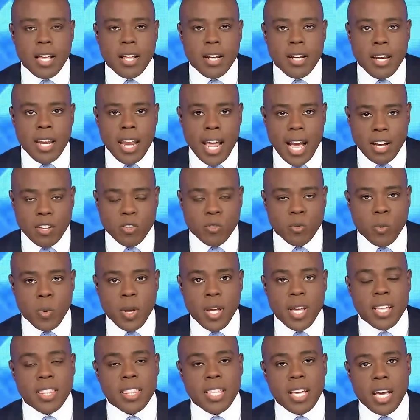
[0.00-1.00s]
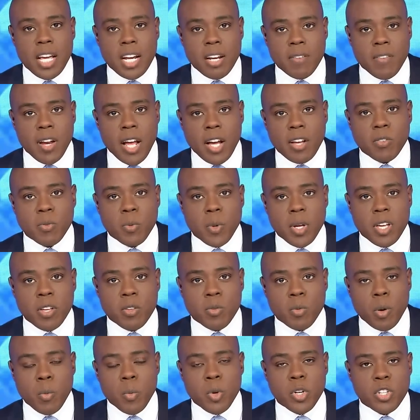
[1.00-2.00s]
next week, at the end of next week,
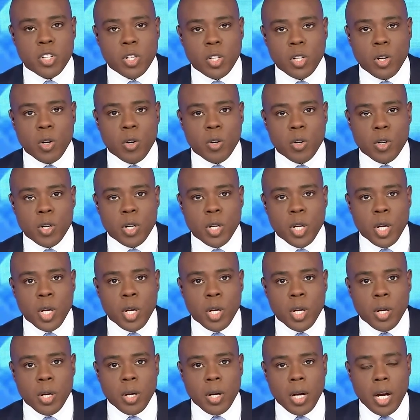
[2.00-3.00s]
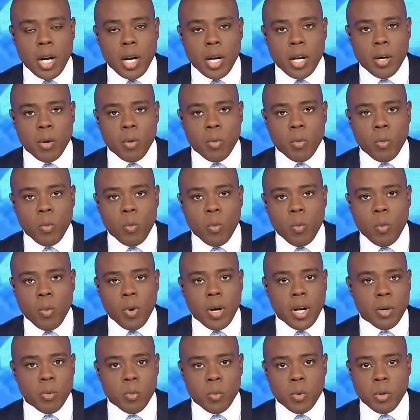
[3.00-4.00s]
is when we should learn uh,
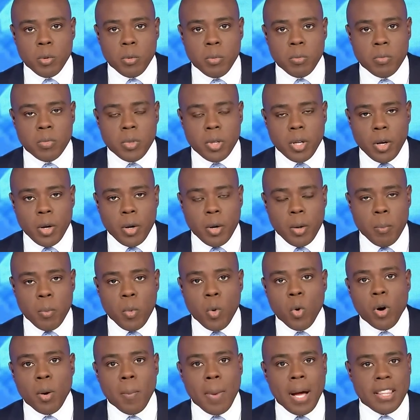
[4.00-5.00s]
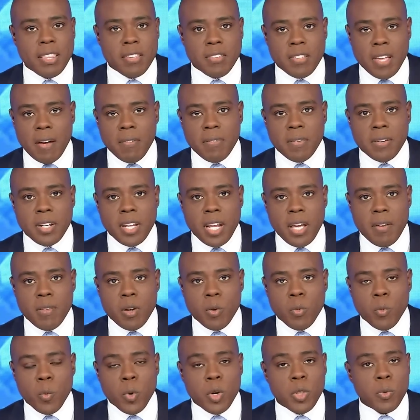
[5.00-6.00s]
what will, you know, more about this
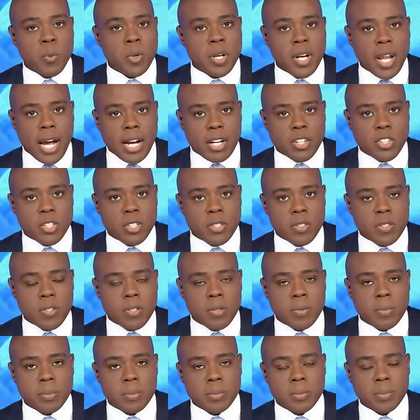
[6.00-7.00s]
affidavit with redactions